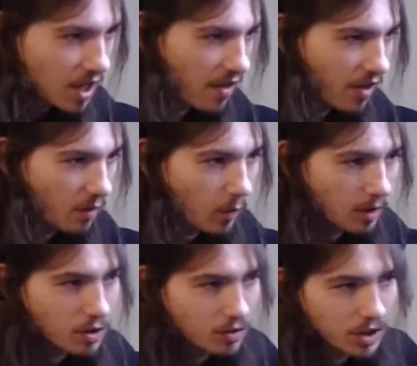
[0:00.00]
And then what
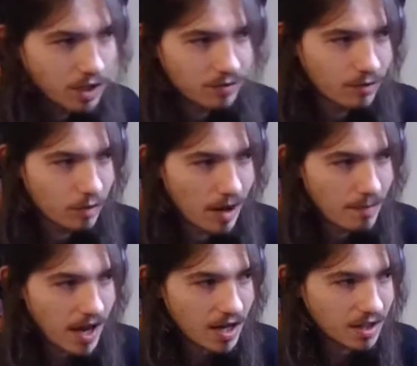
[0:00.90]
I'm doing for my
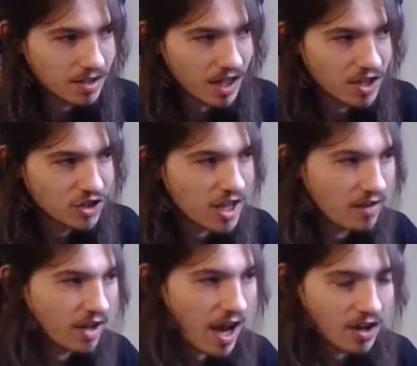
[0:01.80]
mic is I just have
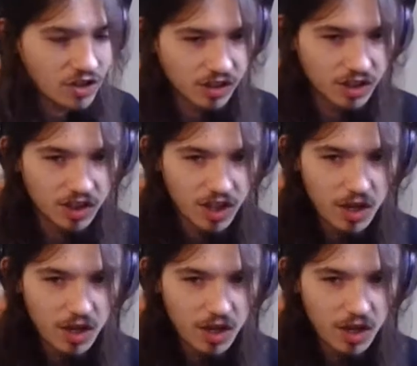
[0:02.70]
it actually